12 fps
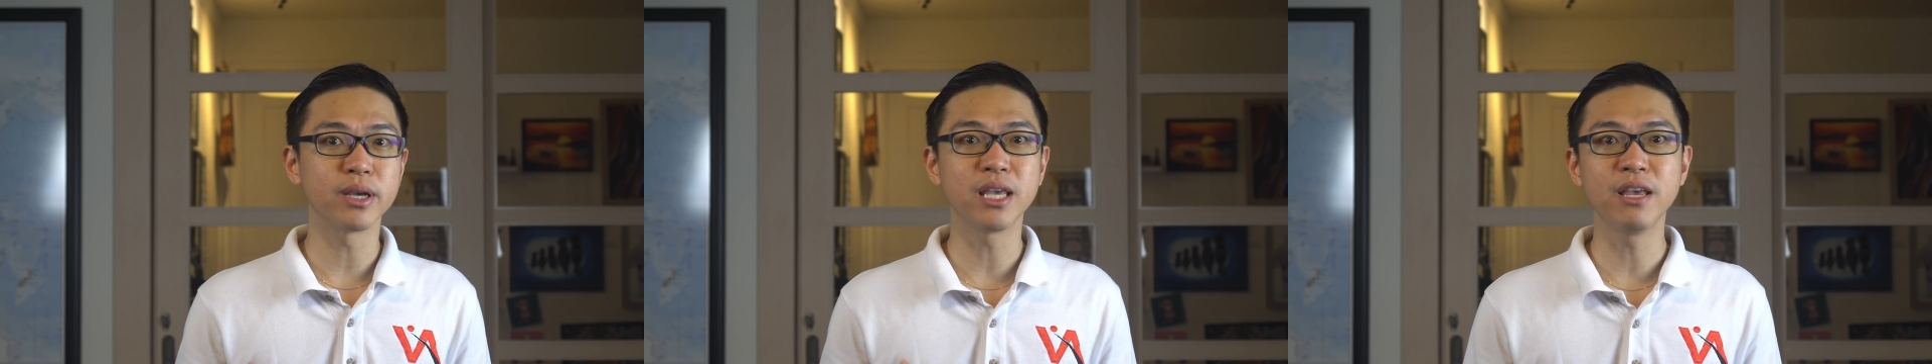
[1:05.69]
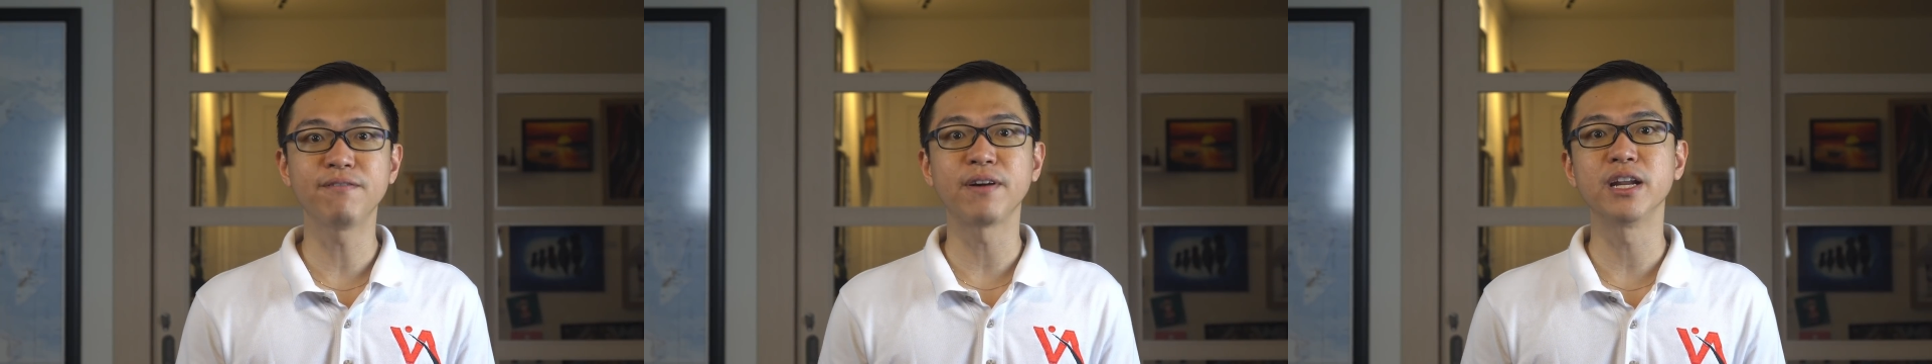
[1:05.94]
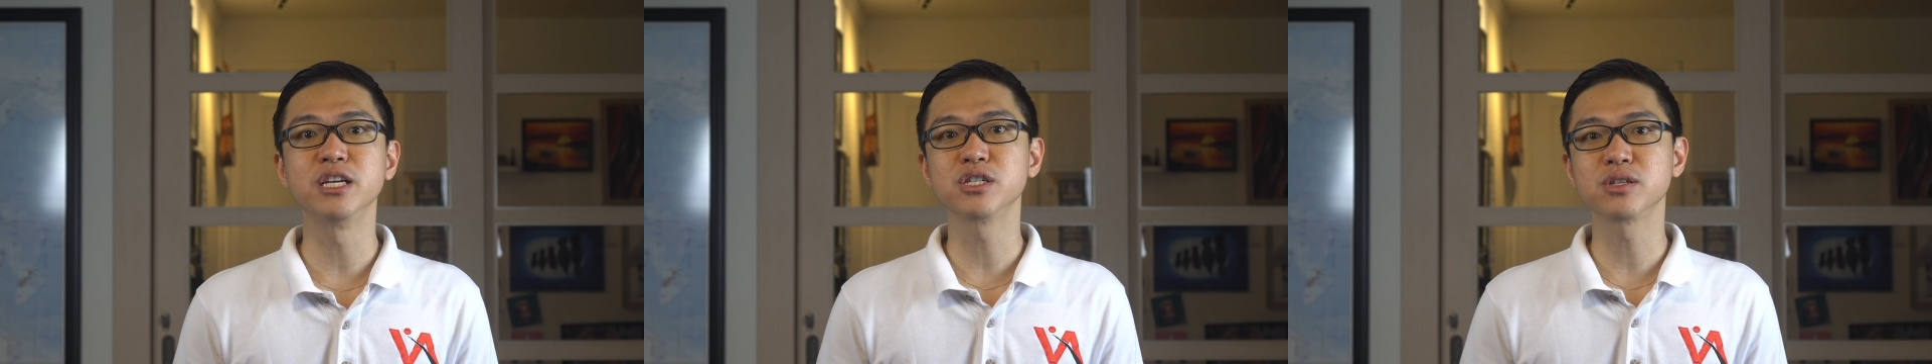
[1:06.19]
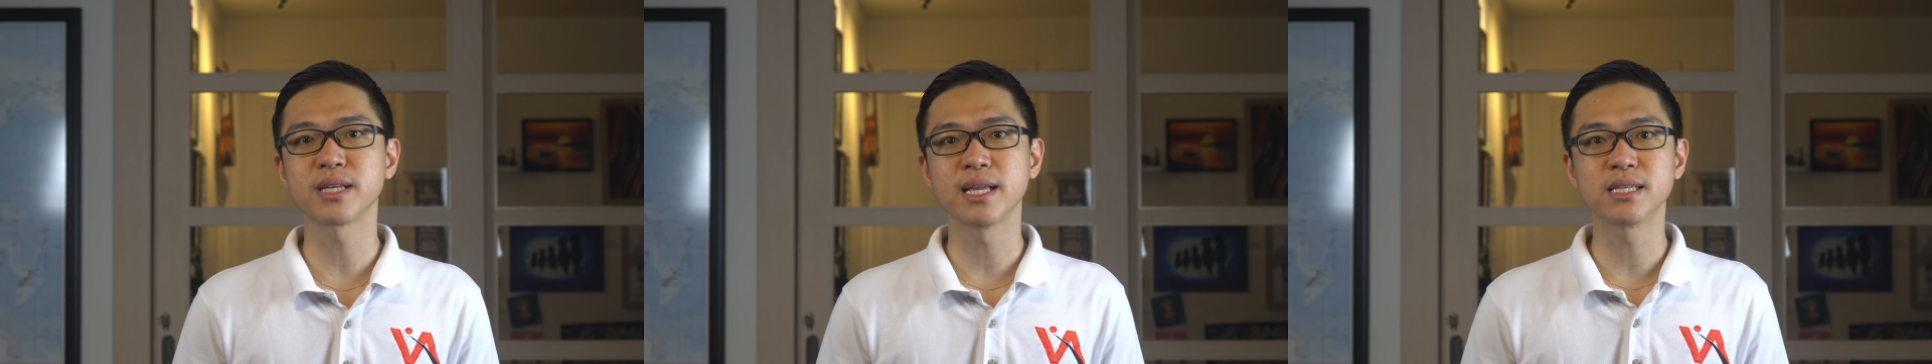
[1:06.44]
key
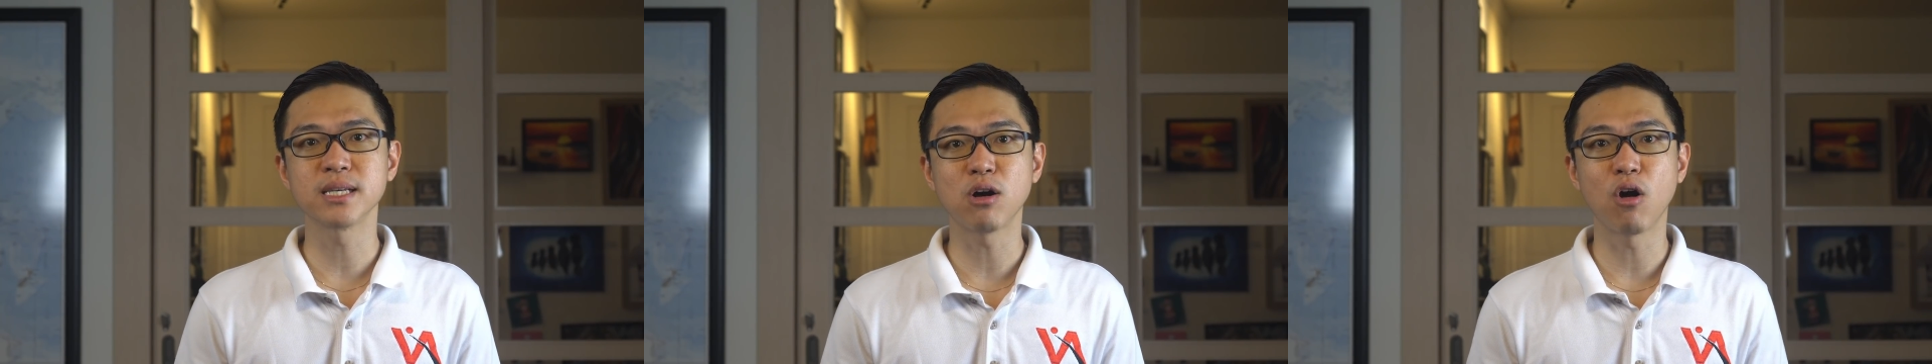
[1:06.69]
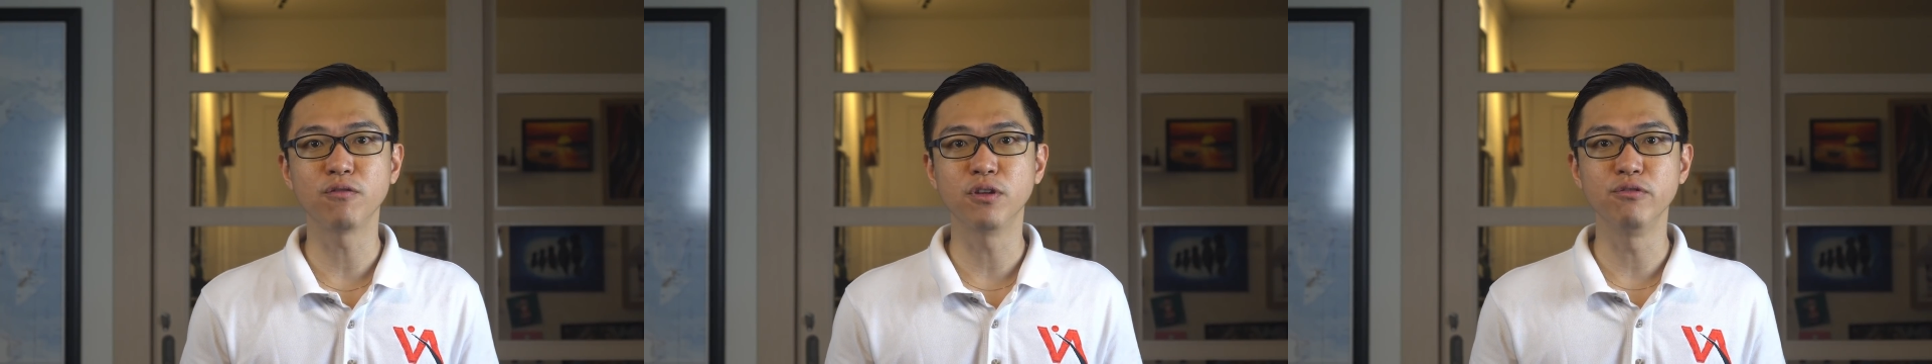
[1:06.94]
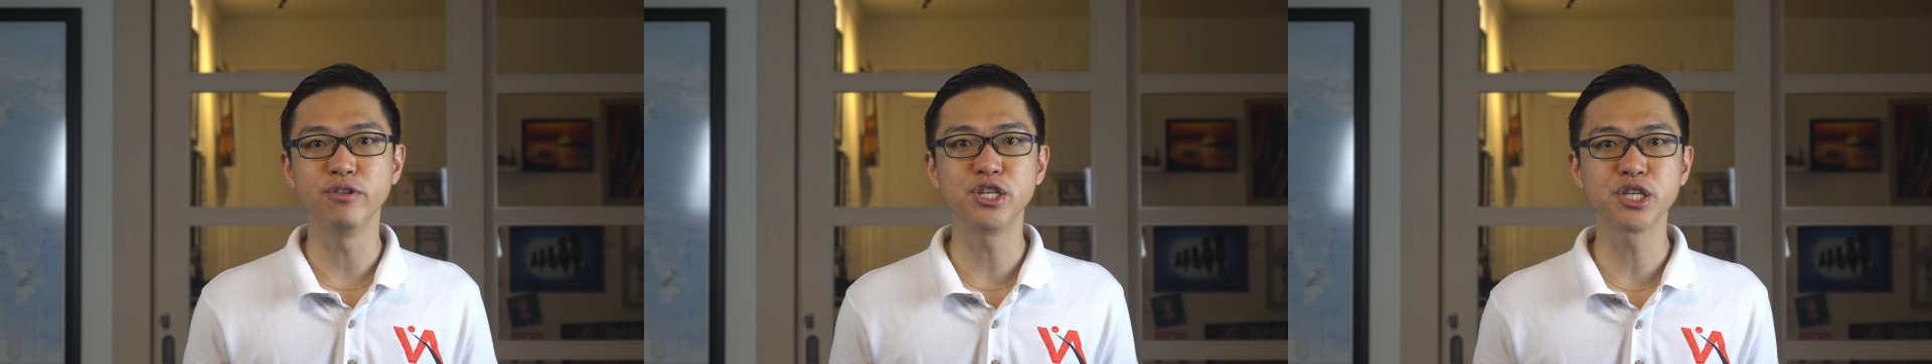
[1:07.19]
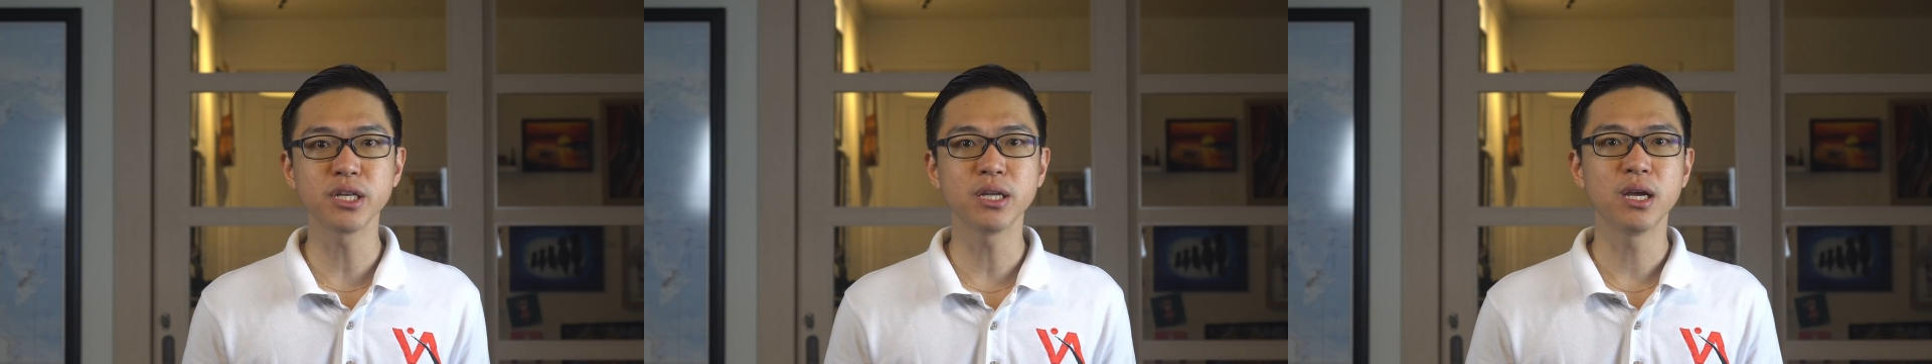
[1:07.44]
financial center of the
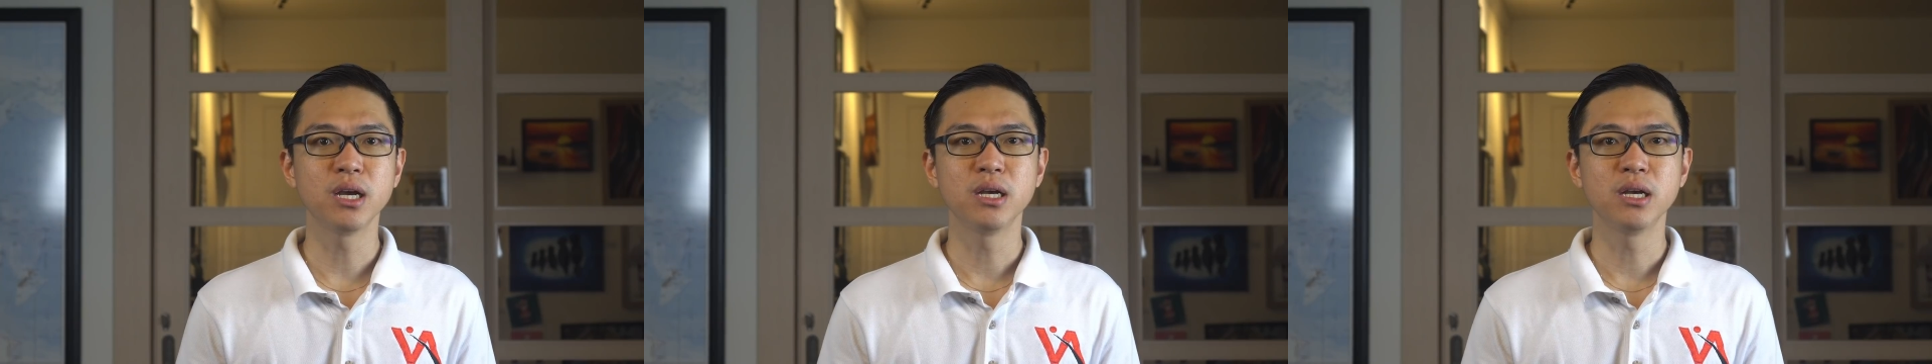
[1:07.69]
region,